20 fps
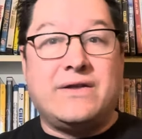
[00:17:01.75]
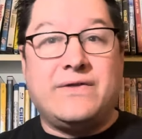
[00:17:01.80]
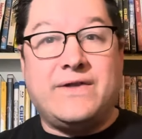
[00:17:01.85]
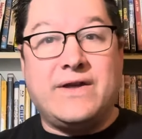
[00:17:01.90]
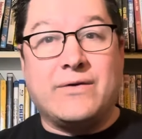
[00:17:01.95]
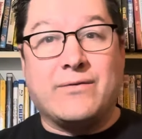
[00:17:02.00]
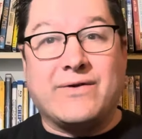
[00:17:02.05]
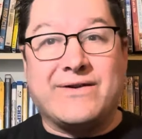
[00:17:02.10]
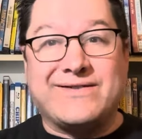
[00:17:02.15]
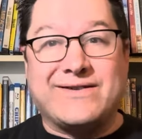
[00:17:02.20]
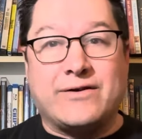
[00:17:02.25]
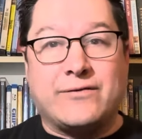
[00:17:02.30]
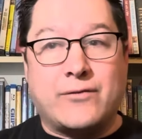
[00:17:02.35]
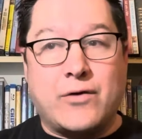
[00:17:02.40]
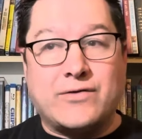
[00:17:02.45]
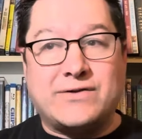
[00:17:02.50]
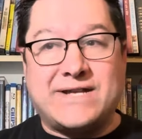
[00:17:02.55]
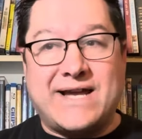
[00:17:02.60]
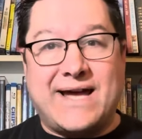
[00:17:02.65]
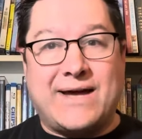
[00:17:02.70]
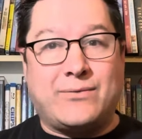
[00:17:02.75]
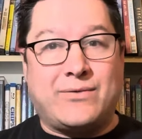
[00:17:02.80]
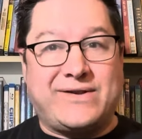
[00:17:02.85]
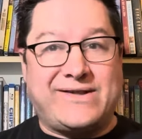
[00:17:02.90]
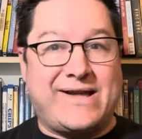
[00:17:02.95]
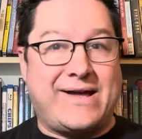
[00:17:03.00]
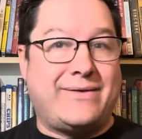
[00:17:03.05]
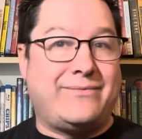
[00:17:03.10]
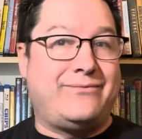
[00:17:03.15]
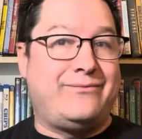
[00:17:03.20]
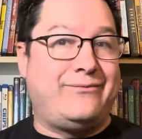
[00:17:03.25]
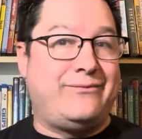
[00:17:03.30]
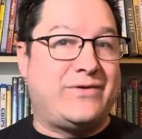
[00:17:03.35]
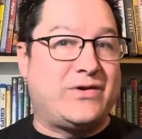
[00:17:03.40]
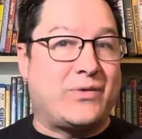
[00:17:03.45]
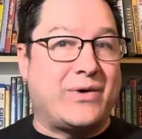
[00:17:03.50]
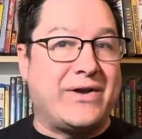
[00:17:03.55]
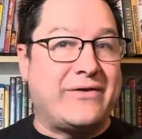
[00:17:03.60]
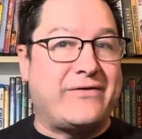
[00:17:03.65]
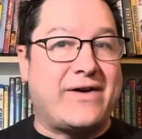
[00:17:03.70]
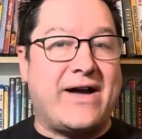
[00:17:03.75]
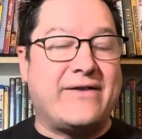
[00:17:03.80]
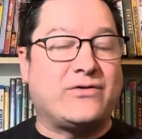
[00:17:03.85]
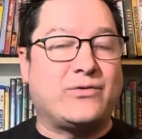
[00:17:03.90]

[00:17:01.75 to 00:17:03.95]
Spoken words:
the original Roseanne, which had 25,